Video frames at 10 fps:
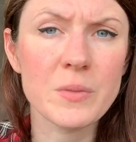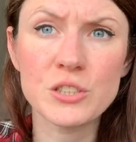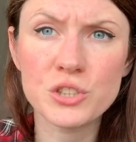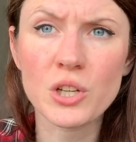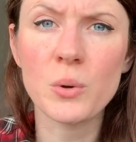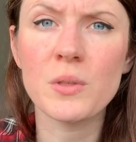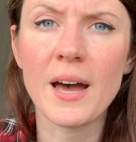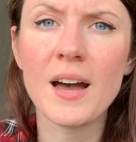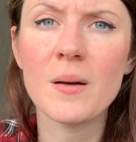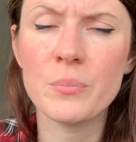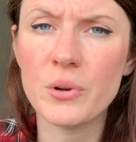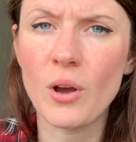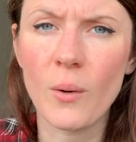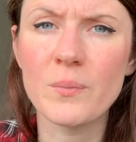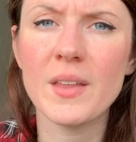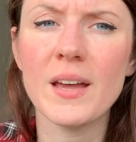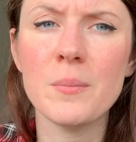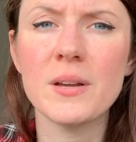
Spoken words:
show that, put it on there,